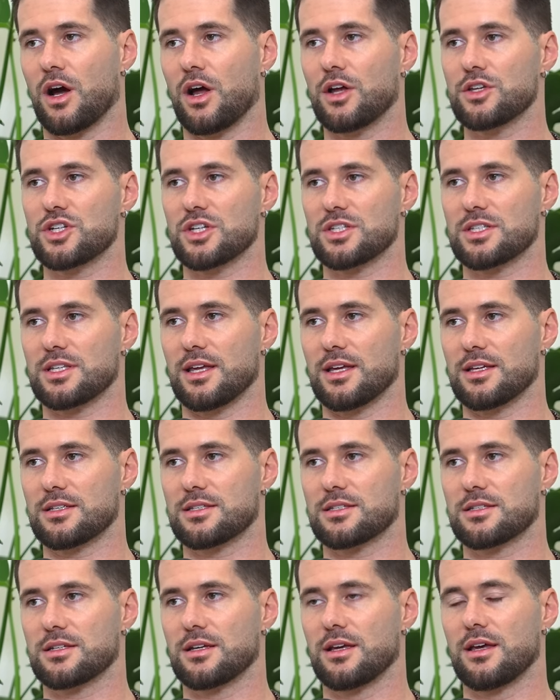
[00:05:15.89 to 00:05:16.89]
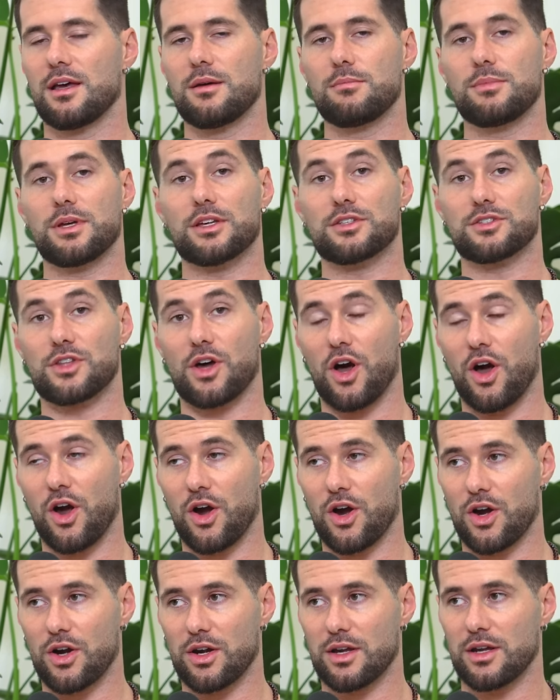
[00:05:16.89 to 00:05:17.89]
consciousness because the
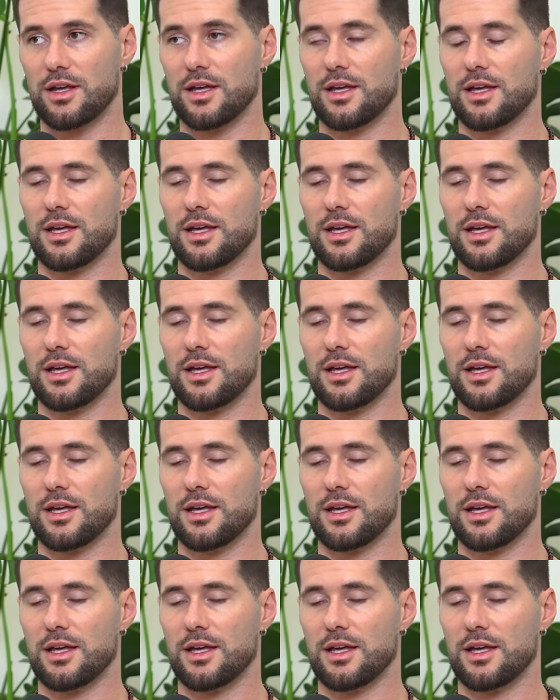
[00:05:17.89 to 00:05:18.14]
heart